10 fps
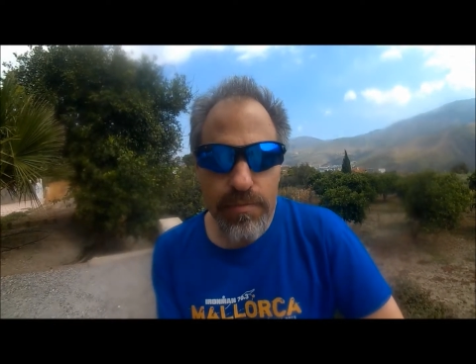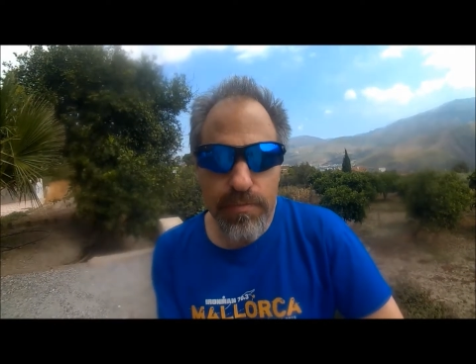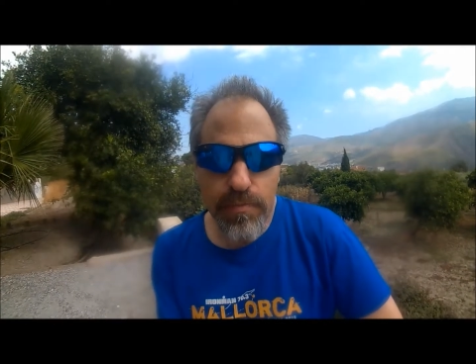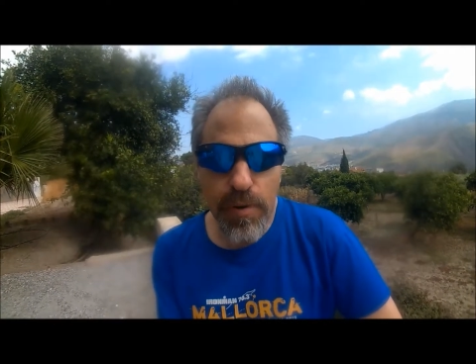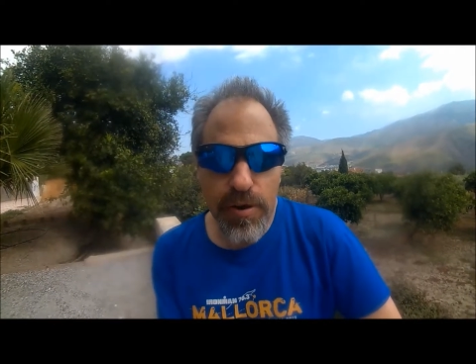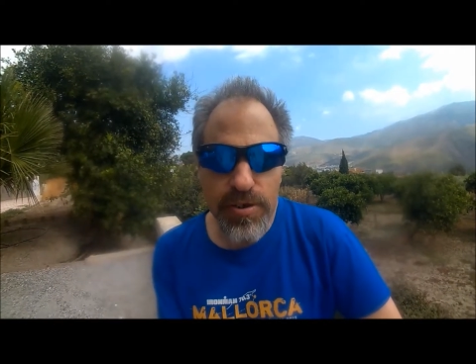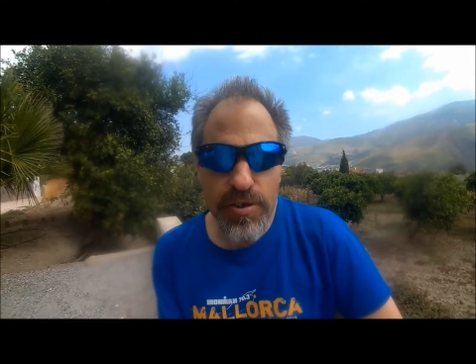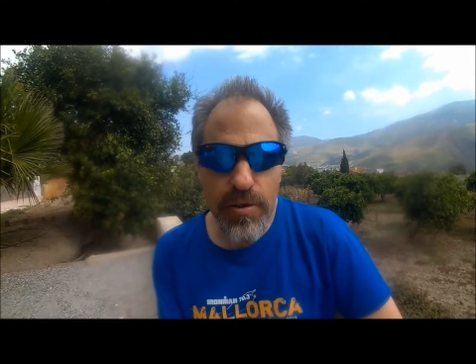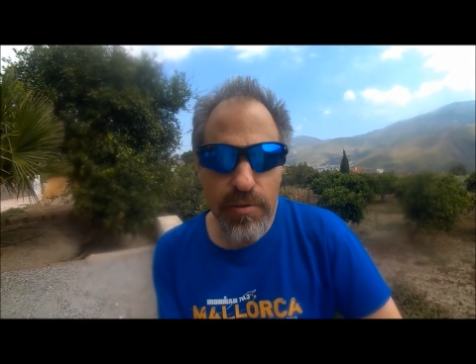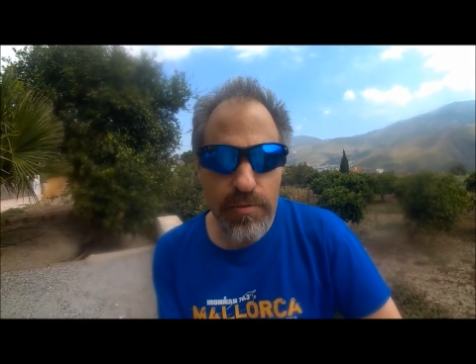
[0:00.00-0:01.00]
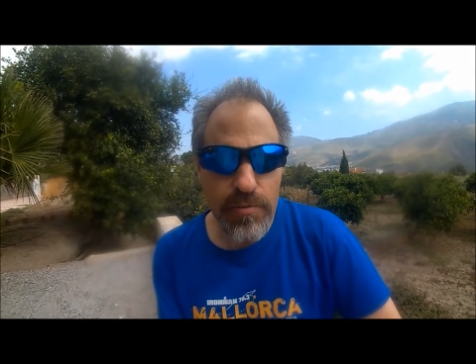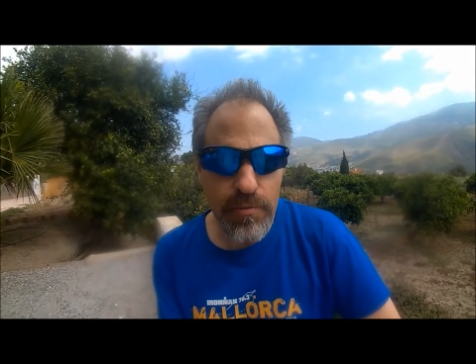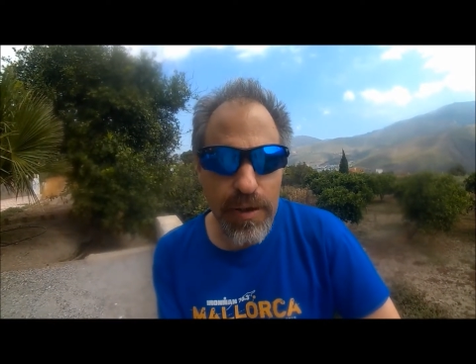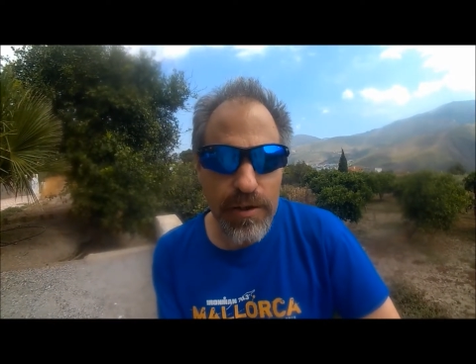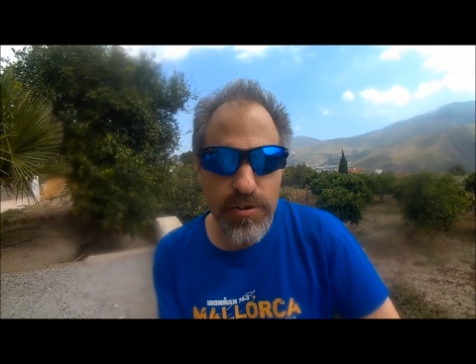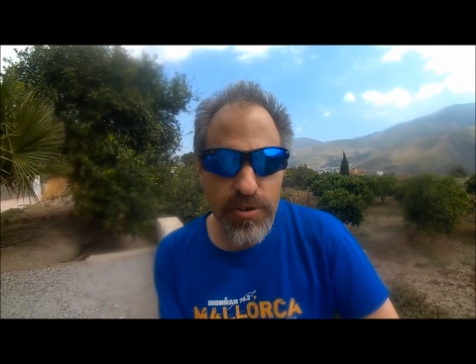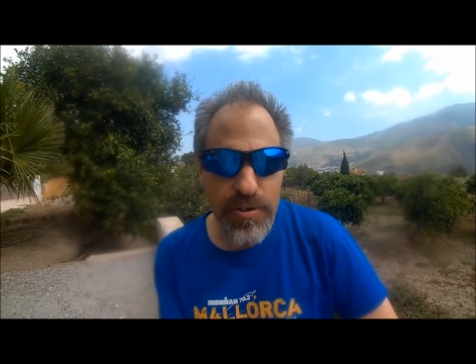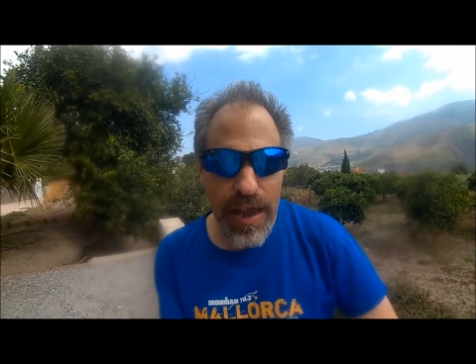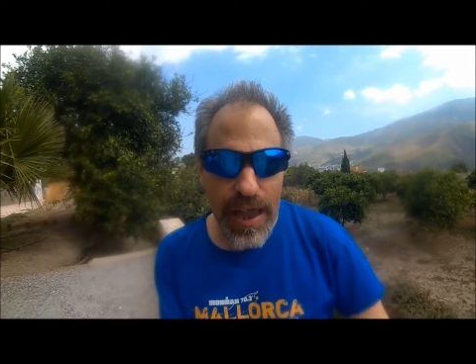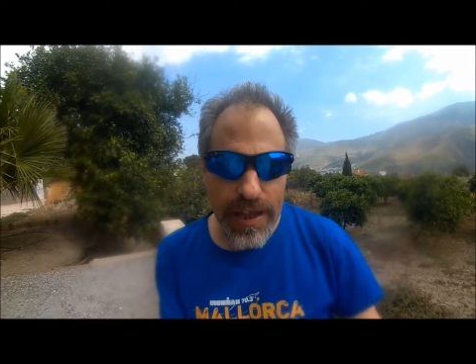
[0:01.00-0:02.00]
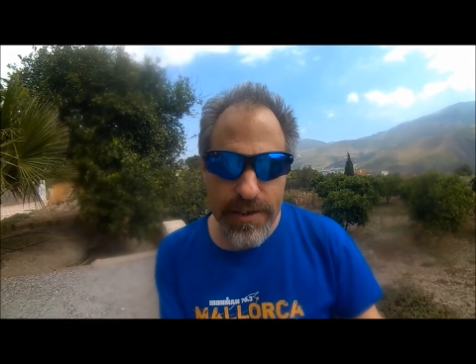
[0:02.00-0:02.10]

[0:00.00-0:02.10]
past week or two, and